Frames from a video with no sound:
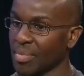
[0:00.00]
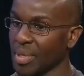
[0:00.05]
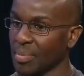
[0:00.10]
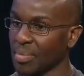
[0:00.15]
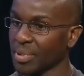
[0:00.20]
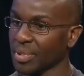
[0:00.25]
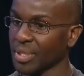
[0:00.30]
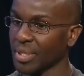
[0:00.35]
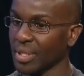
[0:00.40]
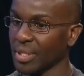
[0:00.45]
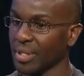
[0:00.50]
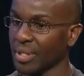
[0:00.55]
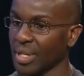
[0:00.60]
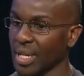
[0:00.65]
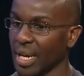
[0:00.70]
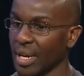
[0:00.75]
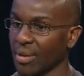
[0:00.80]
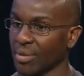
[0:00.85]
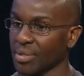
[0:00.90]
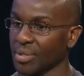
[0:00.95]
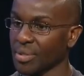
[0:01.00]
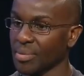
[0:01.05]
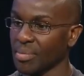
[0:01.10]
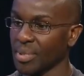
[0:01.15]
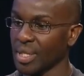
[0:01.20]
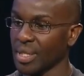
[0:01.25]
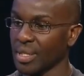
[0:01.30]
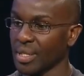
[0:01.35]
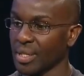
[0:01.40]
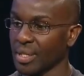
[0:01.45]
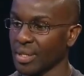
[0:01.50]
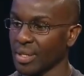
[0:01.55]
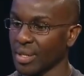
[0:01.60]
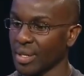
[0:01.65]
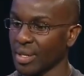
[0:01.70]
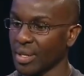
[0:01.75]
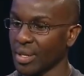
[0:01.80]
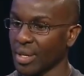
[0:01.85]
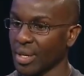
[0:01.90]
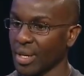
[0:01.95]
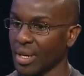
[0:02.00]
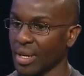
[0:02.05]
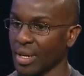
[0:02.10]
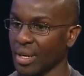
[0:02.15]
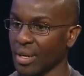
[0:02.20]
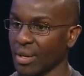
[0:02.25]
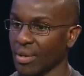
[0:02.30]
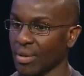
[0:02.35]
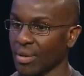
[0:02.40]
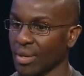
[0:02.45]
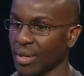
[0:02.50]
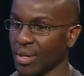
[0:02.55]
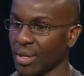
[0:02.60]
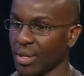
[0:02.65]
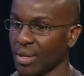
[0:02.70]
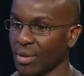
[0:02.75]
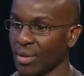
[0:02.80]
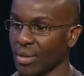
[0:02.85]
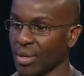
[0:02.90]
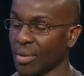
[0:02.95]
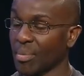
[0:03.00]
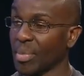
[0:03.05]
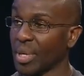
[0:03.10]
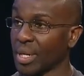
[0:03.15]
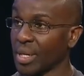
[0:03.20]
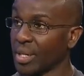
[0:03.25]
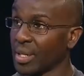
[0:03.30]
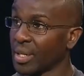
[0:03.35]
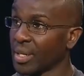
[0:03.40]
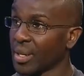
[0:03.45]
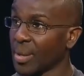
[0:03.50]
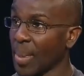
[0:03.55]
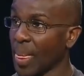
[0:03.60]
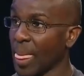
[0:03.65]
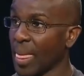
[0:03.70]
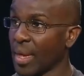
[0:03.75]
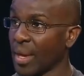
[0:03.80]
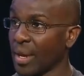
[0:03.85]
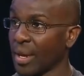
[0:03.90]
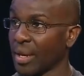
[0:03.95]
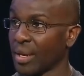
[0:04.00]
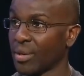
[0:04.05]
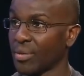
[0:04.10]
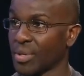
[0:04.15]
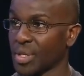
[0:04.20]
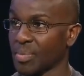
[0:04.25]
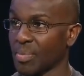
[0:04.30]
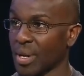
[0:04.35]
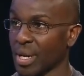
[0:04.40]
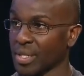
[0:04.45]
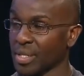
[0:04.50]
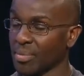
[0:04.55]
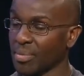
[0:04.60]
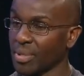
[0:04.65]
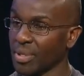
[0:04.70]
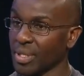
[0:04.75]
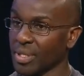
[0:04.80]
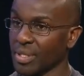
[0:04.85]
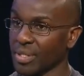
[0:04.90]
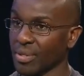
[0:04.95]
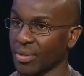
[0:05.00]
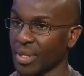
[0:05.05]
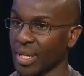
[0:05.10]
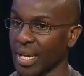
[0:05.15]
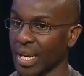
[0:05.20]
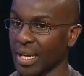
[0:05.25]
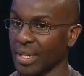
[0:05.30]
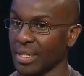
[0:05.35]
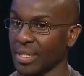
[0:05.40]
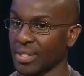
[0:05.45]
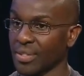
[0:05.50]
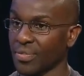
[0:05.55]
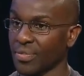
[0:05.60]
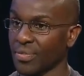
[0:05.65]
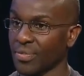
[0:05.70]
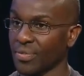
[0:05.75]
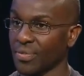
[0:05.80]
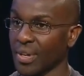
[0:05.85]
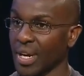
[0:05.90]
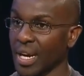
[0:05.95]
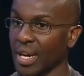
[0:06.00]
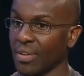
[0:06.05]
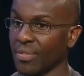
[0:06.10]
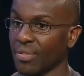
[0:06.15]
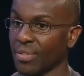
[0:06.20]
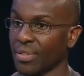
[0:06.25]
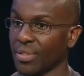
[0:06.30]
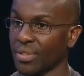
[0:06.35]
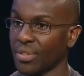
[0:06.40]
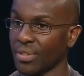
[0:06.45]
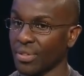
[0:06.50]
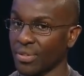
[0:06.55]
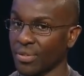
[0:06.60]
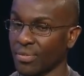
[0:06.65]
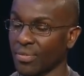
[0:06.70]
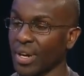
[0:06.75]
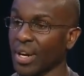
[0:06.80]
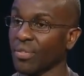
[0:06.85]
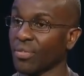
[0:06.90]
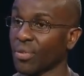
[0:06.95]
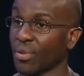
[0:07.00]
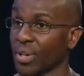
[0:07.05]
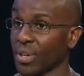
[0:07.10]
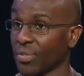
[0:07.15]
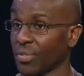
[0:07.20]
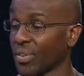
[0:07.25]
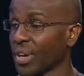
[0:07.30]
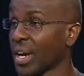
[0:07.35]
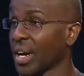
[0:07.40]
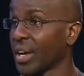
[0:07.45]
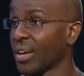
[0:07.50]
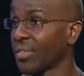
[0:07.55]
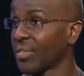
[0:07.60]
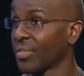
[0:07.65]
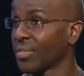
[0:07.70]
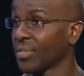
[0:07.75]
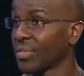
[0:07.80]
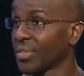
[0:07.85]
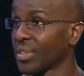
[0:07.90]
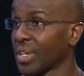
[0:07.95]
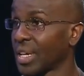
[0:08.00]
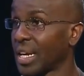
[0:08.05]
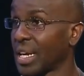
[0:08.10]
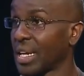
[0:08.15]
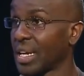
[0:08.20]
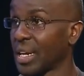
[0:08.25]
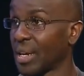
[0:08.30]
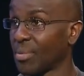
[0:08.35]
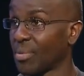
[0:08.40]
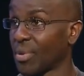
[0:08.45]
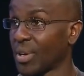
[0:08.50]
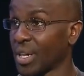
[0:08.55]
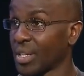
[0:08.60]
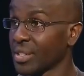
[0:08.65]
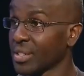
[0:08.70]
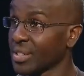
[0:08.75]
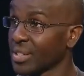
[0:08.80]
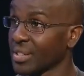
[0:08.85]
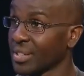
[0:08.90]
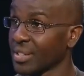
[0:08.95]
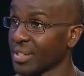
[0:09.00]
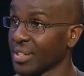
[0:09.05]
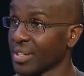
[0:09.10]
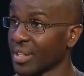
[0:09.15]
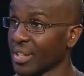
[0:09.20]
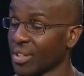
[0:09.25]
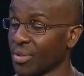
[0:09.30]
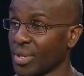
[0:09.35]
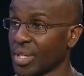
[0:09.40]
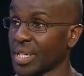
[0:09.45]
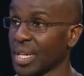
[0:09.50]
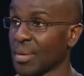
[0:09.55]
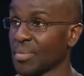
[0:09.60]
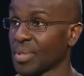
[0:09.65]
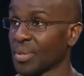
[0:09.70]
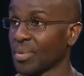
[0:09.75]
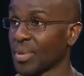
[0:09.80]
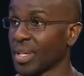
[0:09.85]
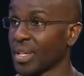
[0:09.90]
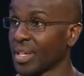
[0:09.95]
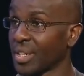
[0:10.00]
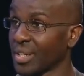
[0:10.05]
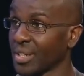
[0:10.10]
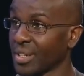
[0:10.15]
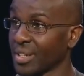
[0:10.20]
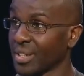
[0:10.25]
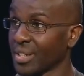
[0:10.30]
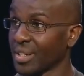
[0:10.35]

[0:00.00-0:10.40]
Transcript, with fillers: people to learn how to be uh, committed and responsible, and so they had these 5, 5.45 a.m. runs okay. three times a week